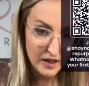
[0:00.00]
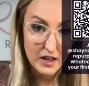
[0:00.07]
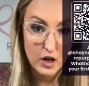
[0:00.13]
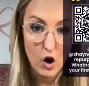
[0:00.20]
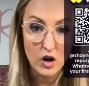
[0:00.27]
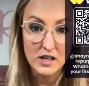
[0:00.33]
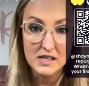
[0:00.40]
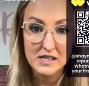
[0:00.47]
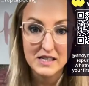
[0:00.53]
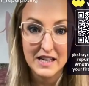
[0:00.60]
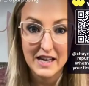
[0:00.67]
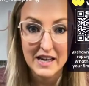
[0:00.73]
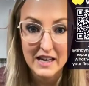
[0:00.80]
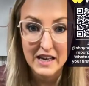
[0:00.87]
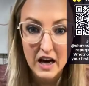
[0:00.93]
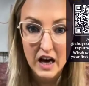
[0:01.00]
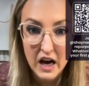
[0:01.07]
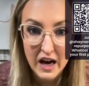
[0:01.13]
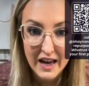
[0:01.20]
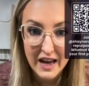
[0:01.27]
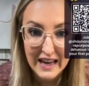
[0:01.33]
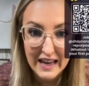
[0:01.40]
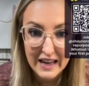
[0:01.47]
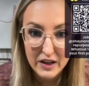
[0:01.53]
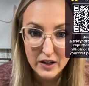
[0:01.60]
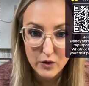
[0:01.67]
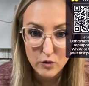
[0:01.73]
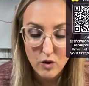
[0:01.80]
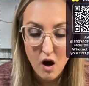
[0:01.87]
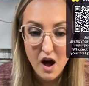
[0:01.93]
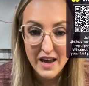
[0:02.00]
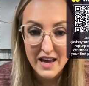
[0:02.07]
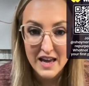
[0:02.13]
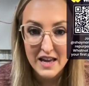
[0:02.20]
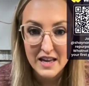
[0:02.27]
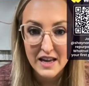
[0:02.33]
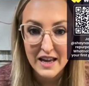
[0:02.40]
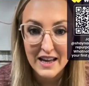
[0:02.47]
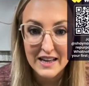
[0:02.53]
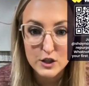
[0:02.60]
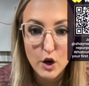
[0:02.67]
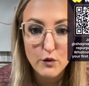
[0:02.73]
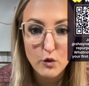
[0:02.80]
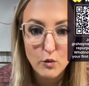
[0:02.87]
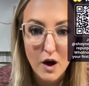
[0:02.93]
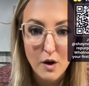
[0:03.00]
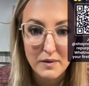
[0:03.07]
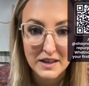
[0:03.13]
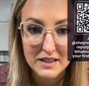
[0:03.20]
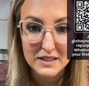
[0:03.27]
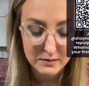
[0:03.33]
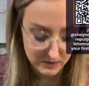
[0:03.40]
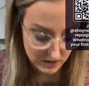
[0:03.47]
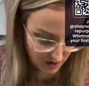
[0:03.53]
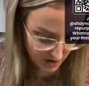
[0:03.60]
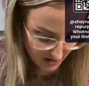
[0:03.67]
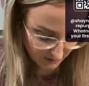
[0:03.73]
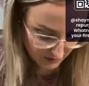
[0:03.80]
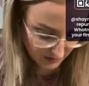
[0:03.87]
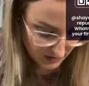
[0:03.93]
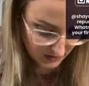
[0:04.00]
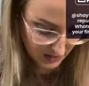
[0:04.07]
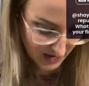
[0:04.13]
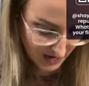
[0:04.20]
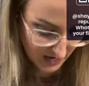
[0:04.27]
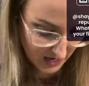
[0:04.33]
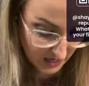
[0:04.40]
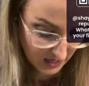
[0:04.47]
honestly, Ryan, it gets overwhelming sometimes. Like,